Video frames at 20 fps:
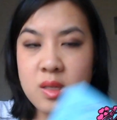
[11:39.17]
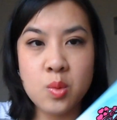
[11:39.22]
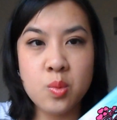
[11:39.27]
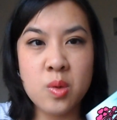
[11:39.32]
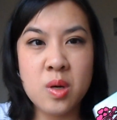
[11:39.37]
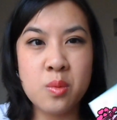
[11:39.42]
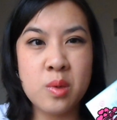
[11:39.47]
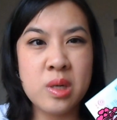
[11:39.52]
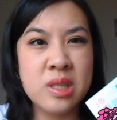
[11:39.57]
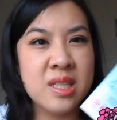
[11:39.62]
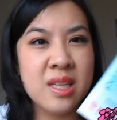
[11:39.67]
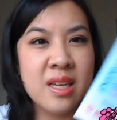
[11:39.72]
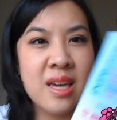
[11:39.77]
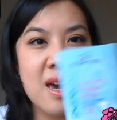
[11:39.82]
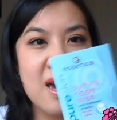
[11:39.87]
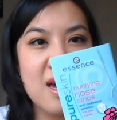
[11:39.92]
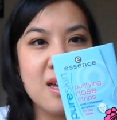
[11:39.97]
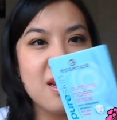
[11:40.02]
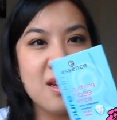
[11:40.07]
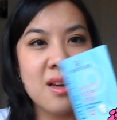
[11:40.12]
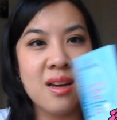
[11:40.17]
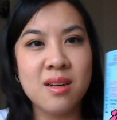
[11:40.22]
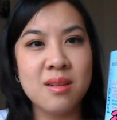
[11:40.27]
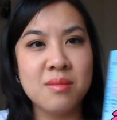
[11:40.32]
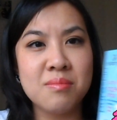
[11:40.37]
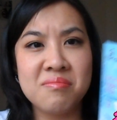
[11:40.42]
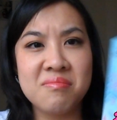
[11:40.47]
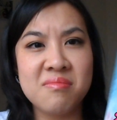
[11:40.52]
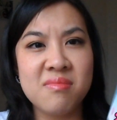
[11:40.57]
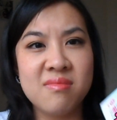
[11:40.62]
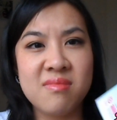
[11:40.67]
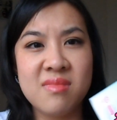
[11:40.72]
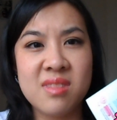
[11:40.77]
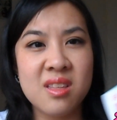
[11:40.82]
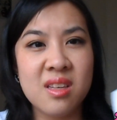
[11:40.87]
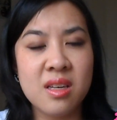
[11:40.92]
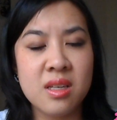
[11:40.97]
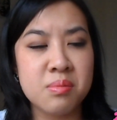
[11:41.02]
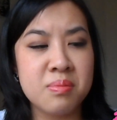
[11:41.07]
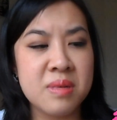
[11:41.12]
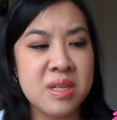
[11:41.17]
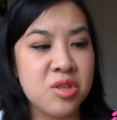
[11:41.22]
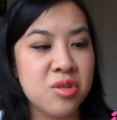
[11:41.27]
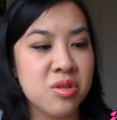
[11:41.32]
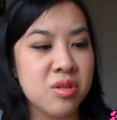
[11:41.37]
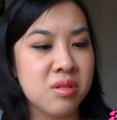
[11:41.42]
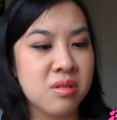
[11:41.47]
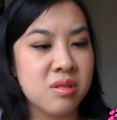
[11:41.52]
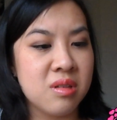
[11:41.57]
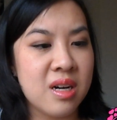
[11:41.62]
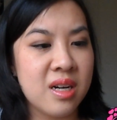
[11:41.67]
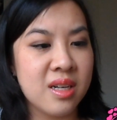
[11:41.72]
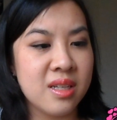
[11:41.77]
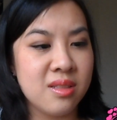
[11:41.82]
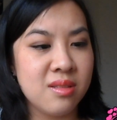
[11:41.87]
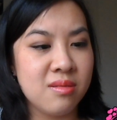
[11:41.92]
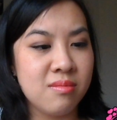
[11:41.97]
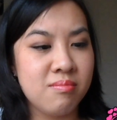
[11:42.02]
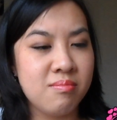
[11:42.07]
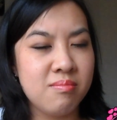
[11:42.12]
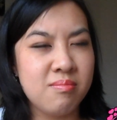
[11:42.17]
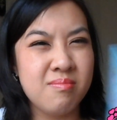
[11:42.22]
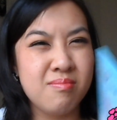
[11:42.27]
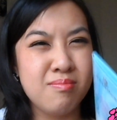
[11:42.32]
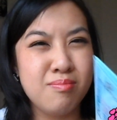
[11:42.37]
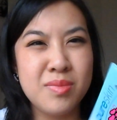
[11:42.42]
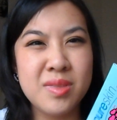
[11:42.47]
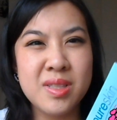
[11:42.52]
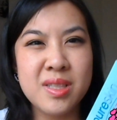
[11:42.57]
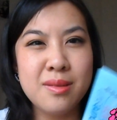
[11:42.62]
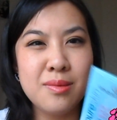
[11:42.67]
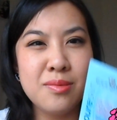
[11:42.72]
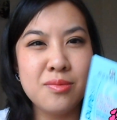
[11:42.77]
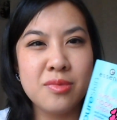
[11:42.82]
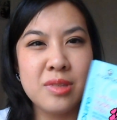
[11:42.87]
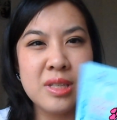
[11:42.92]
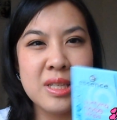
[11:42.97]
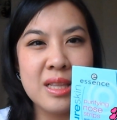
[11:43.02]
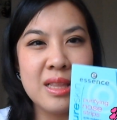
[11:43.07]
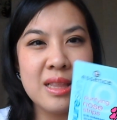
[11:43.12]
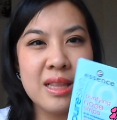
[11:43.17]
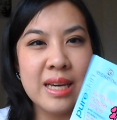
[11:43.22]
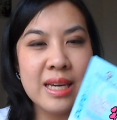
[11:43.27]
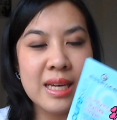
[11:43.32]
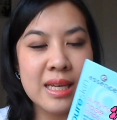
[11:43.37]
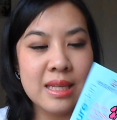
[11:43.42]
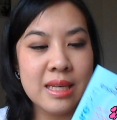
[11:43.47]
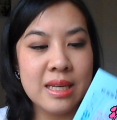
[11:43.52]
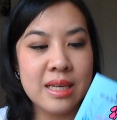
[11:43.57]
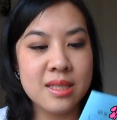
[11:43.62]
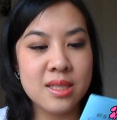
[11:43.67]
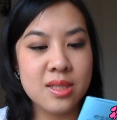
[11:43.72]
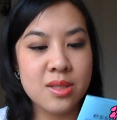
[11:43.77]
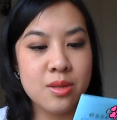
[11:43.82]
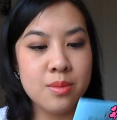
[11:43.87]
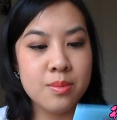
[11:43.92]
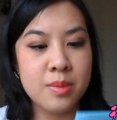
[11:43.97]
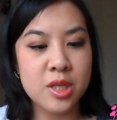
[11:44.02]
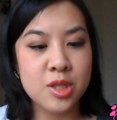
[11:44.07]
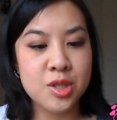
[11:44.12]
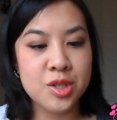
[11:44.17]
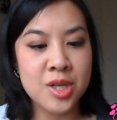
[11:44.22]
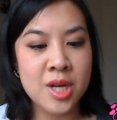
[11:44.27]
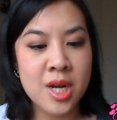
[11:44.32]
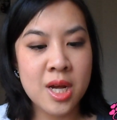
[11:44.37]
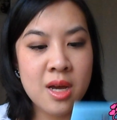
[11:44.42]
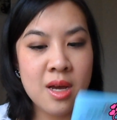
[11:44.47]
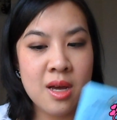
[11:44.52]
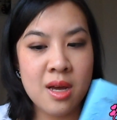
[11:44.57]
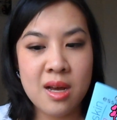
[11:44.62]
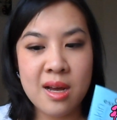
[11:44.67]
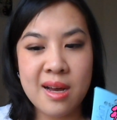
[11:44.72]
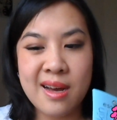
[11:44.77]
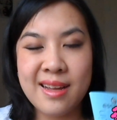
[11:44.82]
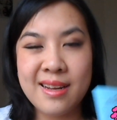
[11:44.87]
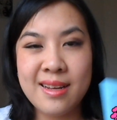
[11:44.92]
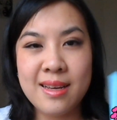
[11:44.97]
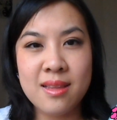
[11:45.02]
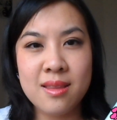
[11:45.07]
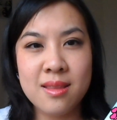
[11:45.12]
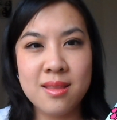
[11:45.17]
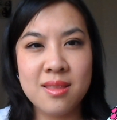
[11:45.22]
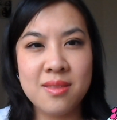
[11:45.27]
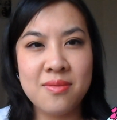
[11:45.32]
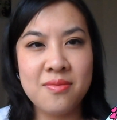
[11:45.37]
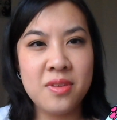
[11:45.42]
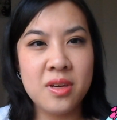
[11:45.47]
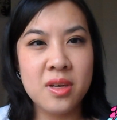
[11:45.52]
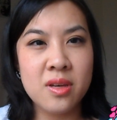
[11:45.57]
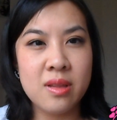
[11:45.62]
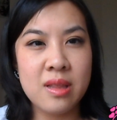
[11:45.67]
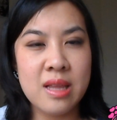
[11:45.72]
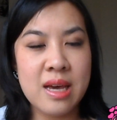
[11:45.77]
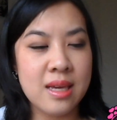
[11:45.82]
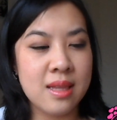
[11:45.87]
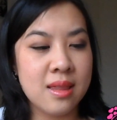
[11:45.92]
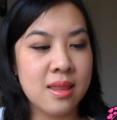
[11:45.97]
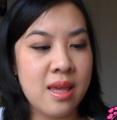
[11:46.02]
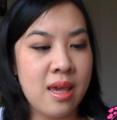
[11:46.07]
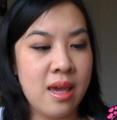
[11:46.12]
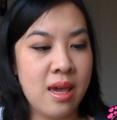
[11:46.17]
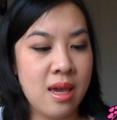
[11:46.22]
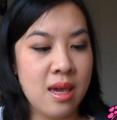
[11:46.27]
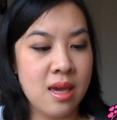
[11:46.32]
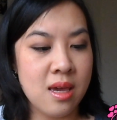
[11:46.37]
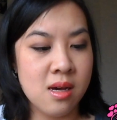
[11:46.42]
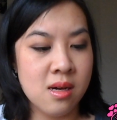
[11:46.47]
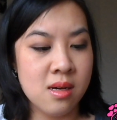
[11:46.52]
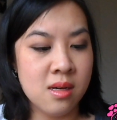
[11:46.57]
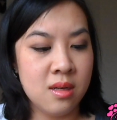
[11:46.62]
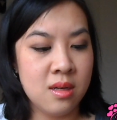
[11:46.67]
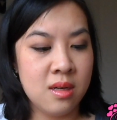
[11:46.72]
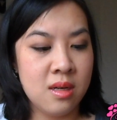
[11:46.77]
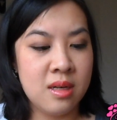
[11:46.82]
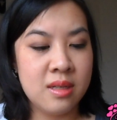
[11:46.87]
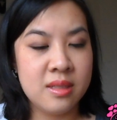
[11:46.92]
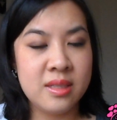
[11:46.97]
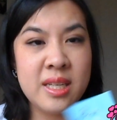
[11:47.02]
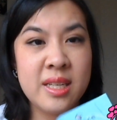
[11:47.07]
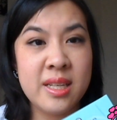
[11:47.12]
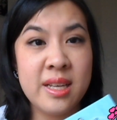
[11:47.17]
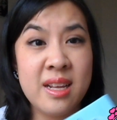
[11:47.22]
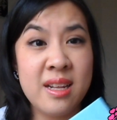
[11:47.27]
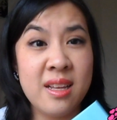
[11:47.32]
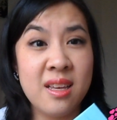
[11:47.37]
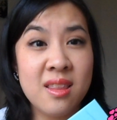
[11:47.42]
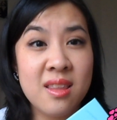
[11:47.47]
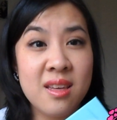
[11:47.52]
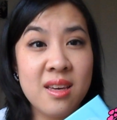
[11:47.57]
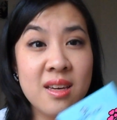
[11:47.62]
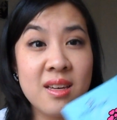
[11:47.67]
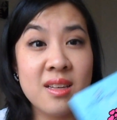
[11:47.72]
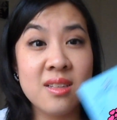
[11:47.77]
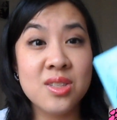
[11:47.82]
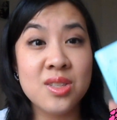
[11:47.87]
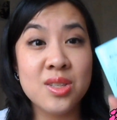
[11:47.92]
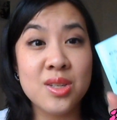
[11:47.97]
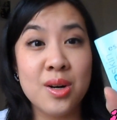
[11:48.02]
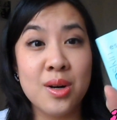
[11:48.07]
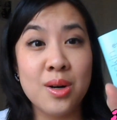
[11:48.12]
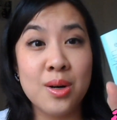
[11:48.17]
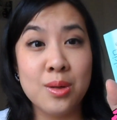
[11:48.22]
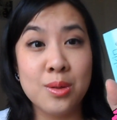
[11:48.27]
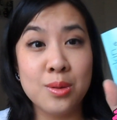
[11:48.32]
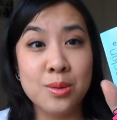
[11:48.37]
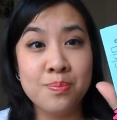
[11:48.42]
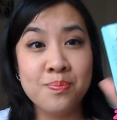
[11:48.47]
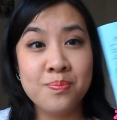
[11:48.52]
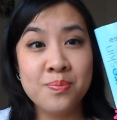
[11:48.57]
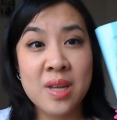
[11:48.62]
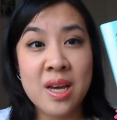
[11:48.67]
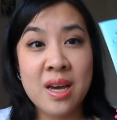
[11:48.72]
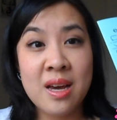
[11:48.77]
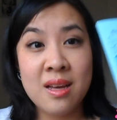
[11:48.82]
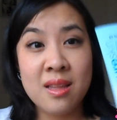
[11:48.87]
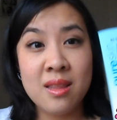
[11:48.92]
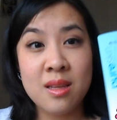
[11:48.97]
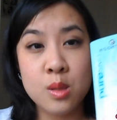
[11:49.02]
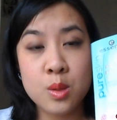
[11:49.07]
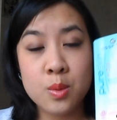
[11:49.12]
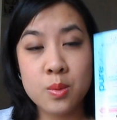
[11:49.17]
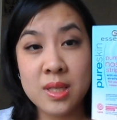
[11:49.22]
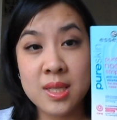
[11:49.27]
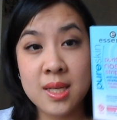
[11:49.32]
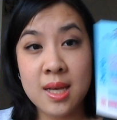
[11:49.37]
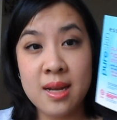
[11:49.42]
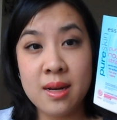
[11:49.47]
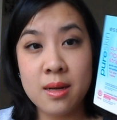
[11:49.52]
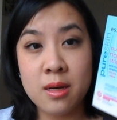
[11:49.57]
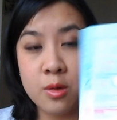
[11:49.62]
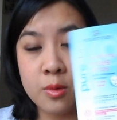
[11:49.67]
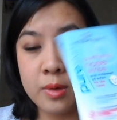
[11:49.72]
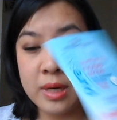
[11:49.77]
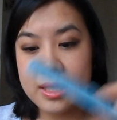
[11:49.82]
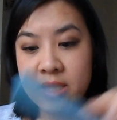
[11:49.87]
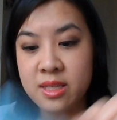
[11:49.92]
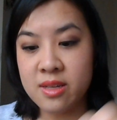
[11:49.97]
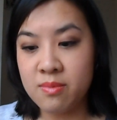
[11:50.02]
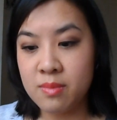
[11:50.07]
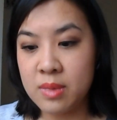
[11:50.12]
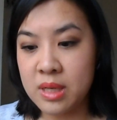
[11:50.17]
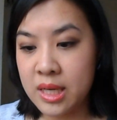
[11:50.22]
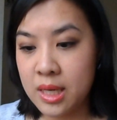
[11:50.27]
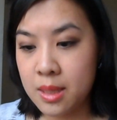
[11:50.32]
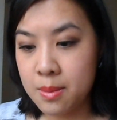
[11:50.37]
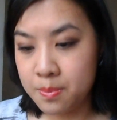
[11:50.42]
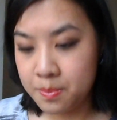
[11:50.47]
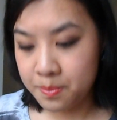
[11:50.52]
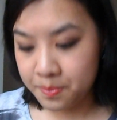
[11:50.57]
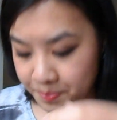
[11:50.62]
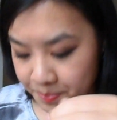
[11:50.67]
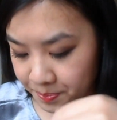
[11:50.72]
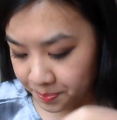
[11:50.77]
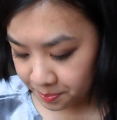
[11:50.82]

This one, once again, nothing special. I didn't really like these too much. I didn't feel like they did anything, so this was kind of a waste of money.